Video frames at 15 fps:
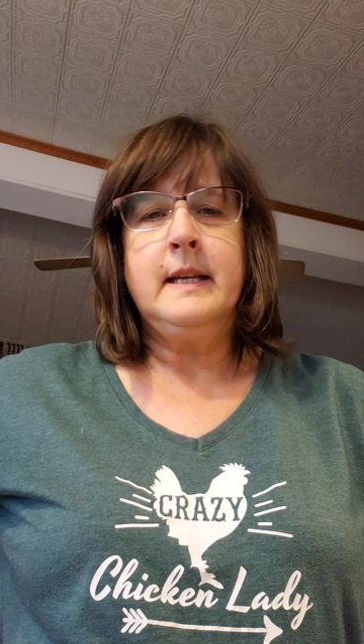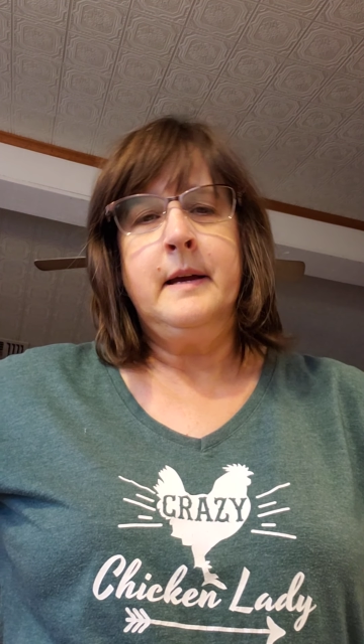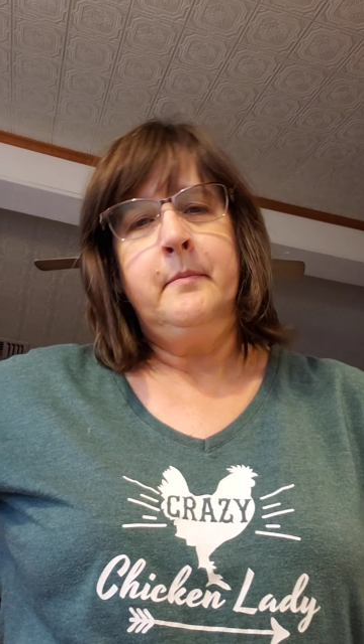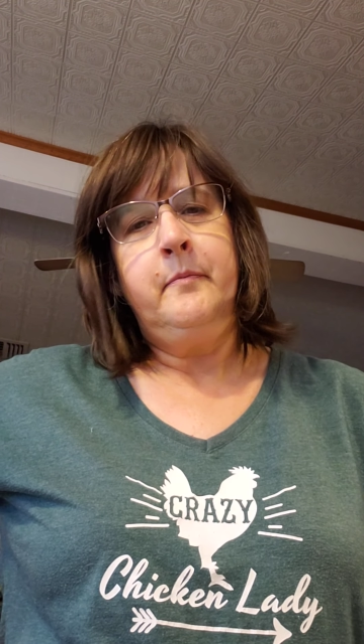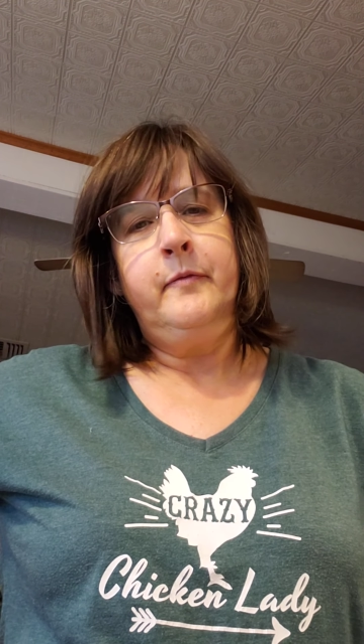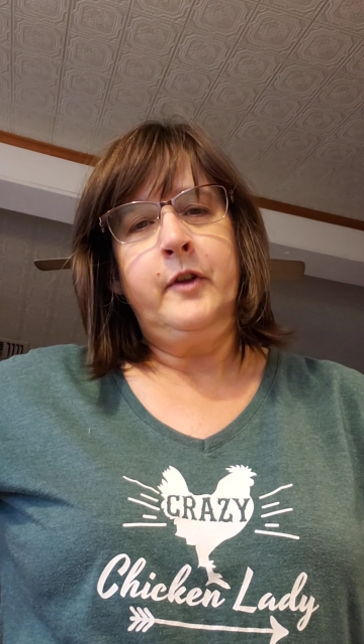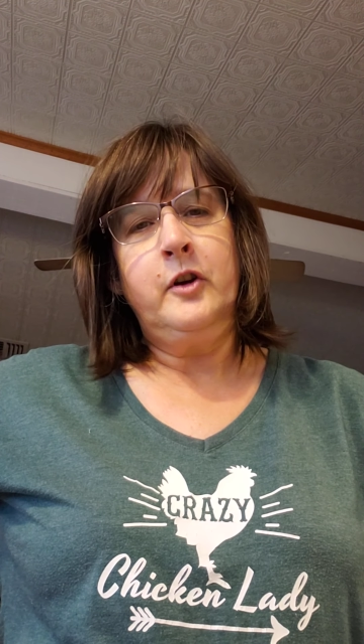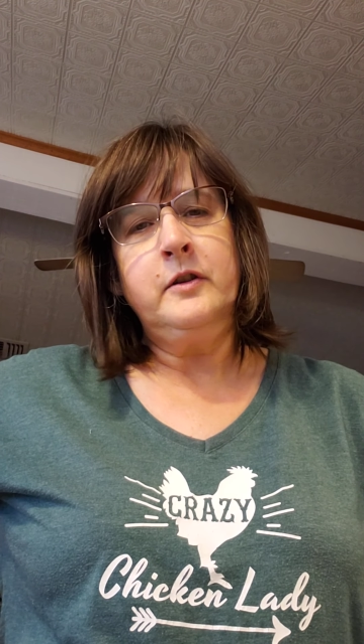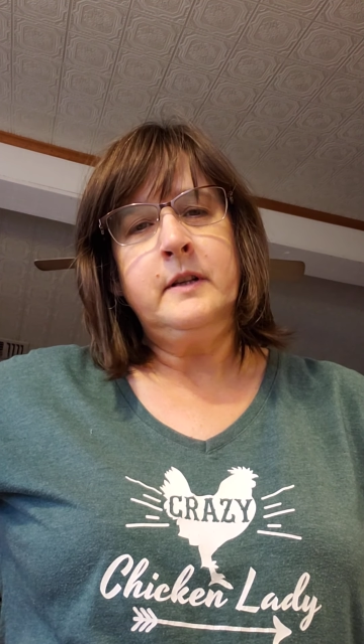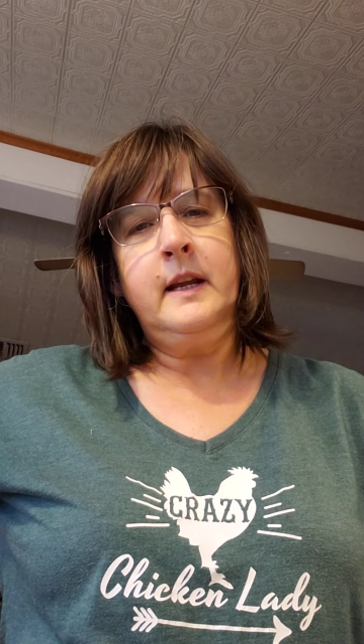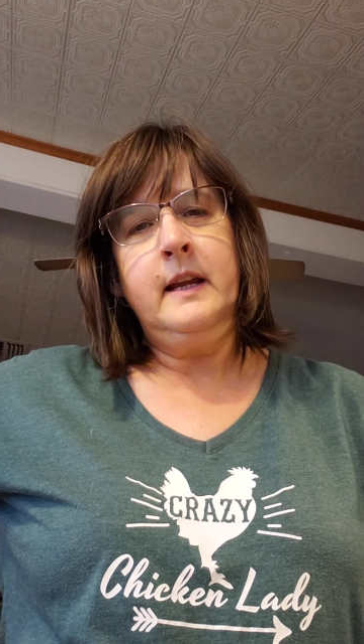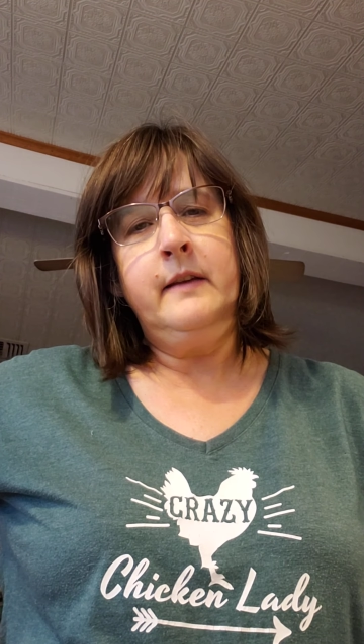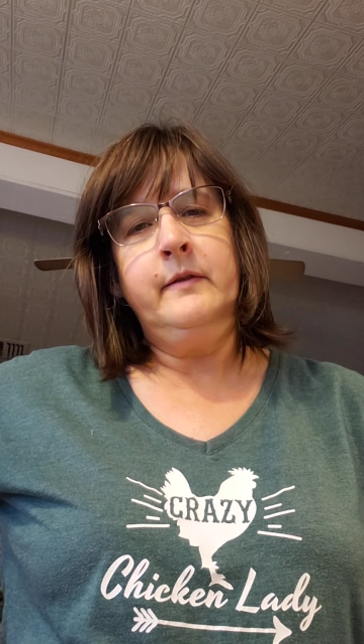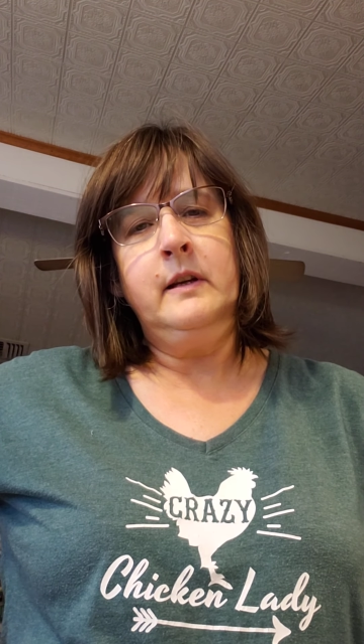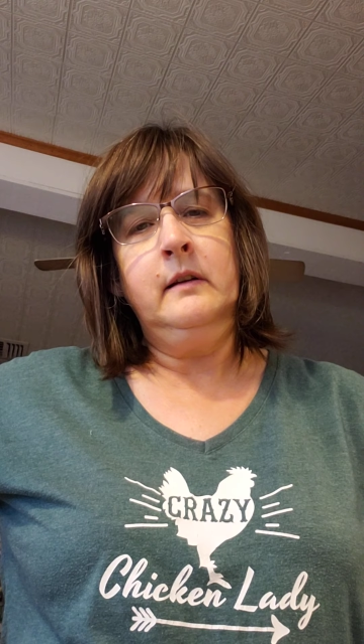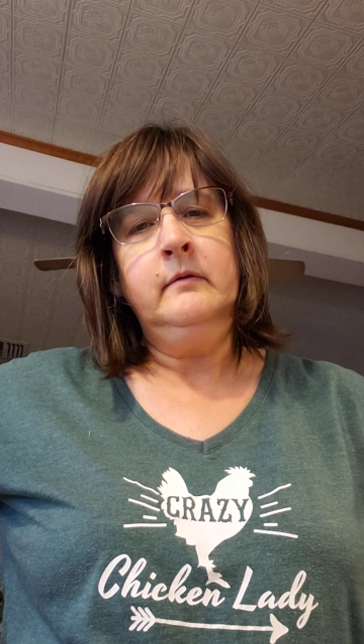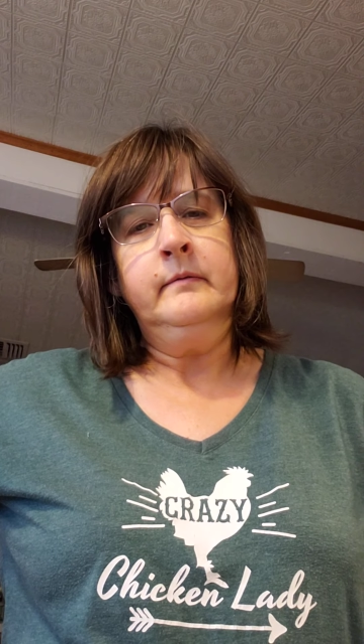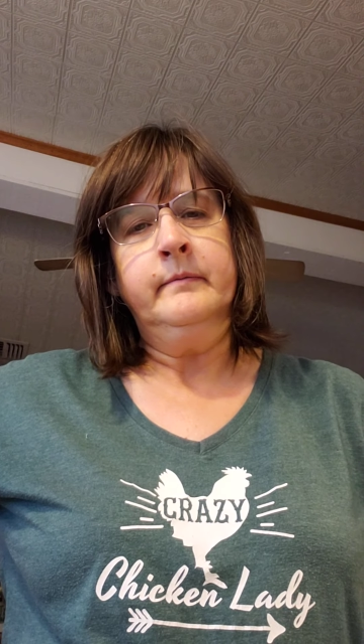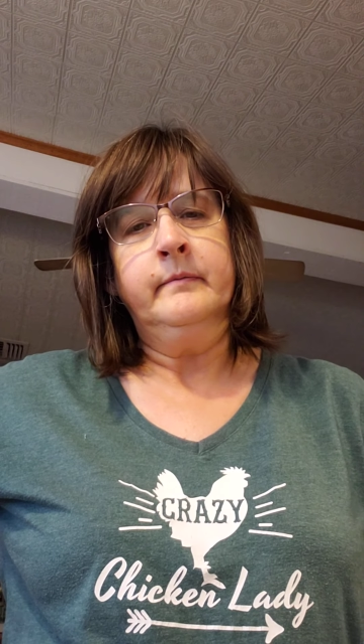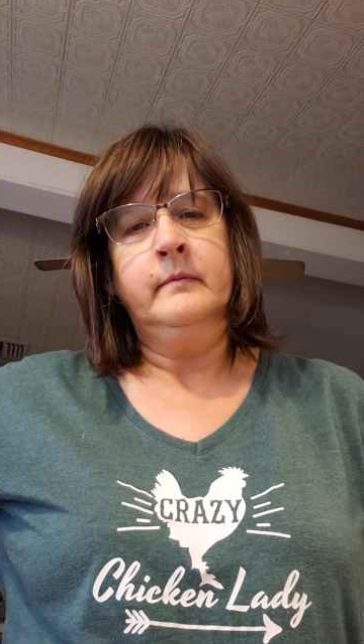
um, Thursday evening